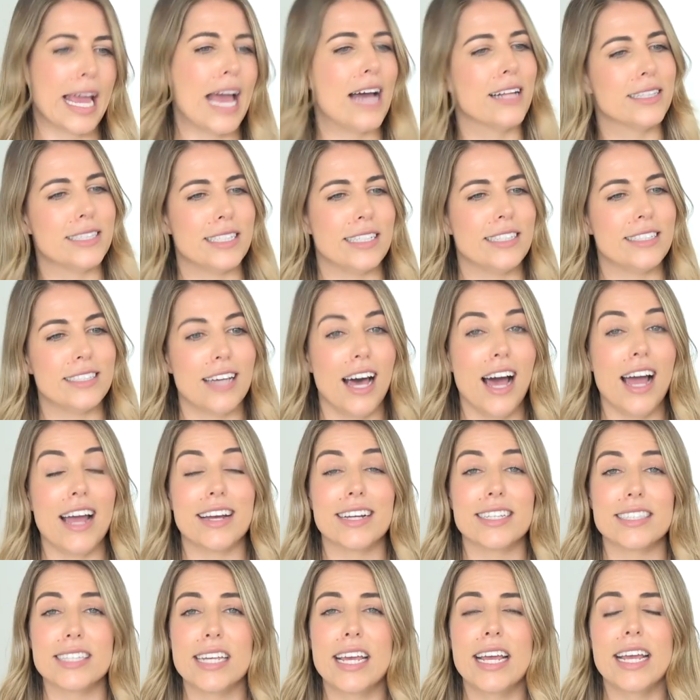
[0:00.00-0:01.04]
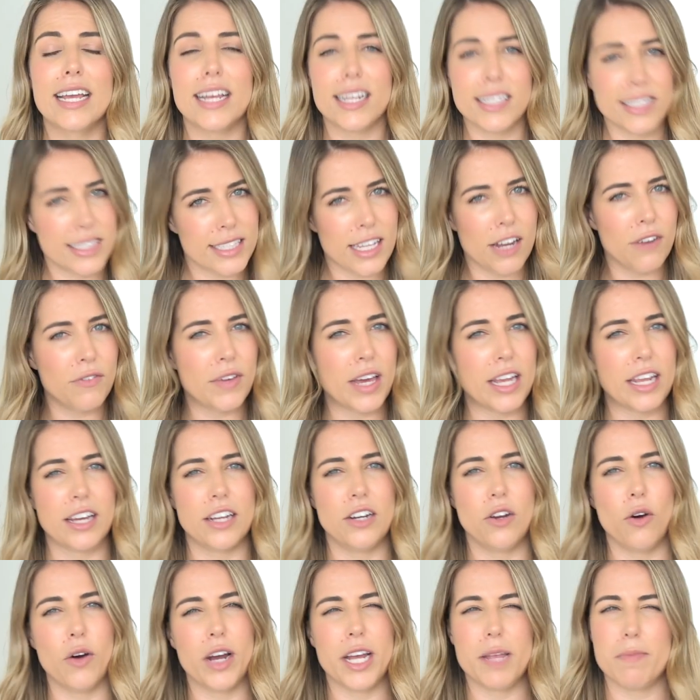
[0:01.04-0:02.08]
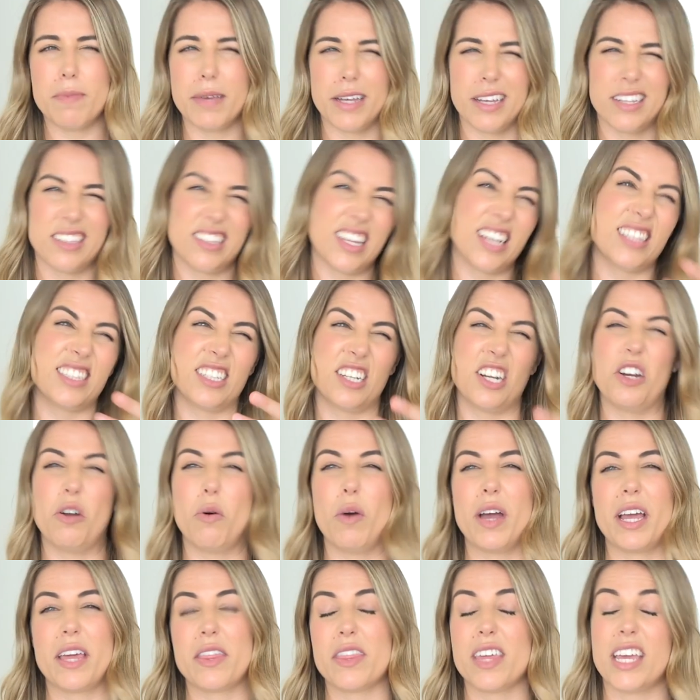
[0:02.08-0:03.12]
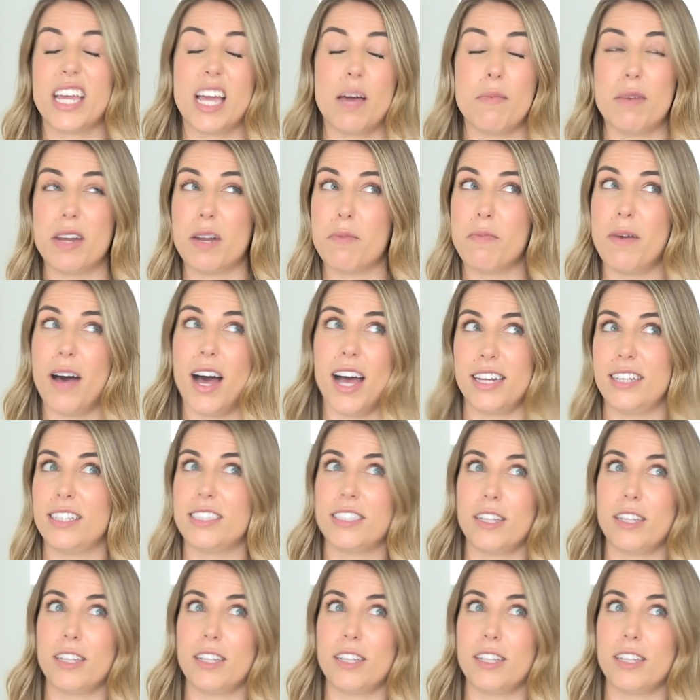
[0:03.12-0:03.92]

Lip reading: counting diet? Instead of getting annoyed, because that's an annoying thing, I'm at a party,